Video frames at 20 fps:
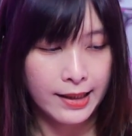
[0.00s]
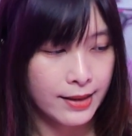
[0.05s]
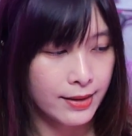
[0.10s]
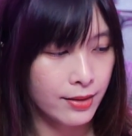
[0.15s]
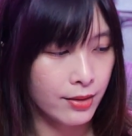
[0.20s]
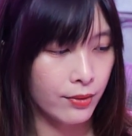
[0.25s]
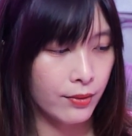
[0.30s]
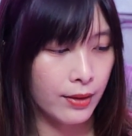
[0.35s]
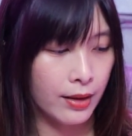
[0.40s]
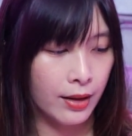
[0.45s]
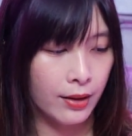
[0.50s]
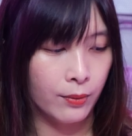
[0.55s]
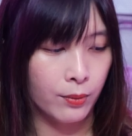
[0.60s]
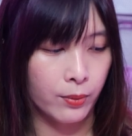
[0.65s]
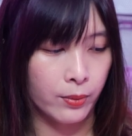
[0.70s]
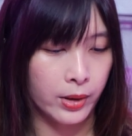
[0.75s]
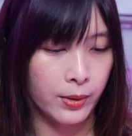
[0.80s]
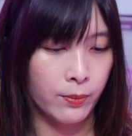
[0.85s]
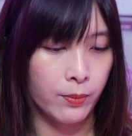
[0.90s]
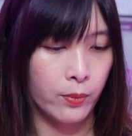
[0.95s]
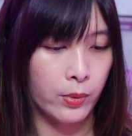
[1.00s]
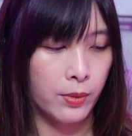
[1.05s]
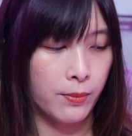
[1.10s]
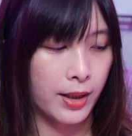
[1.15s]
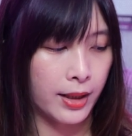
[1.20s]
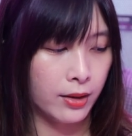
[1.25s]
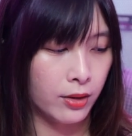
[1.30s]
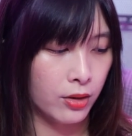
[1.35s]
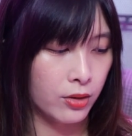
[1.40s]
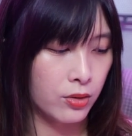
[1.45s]
So we
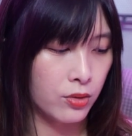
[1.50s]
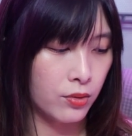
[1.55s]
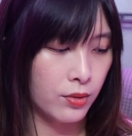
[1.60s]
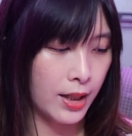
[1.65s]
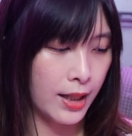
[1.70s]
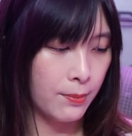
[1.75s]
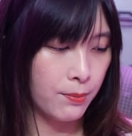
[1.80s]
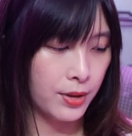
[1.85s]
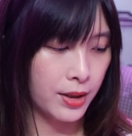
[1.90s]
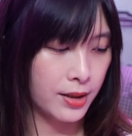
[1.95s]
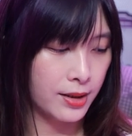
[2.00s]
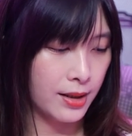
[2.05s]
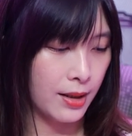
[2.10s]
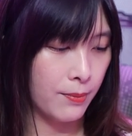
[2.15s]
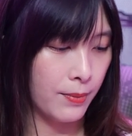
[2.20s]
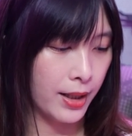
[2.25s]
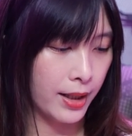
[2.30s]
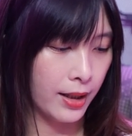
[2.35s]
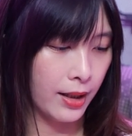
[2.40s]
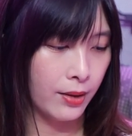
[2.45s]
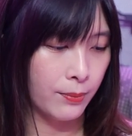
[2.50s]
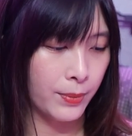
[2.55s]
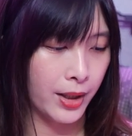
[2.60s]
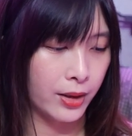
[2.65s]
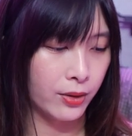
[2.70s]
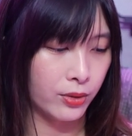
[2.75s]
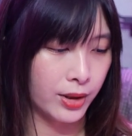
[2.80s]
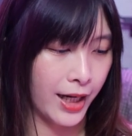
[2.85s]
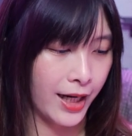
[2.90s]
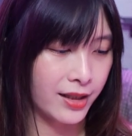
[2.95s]
might not do that because I
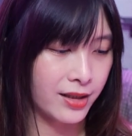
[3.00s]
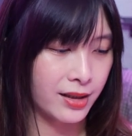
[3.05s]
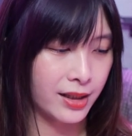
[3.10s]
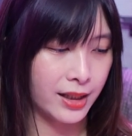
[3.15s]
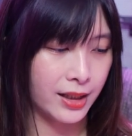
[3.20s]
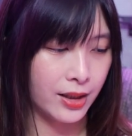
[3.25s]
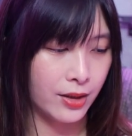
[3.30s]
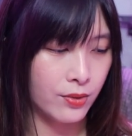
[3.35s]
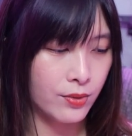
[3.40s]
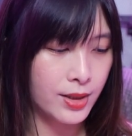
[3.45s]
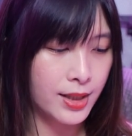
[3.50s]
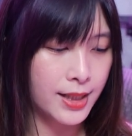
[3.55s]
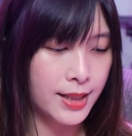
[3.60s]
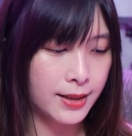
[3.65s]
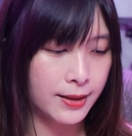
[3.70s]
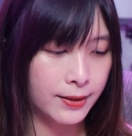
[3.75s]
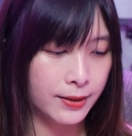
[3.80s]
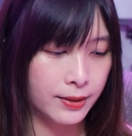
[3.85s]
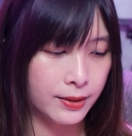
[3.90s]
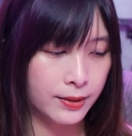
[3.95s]
might not actually use it.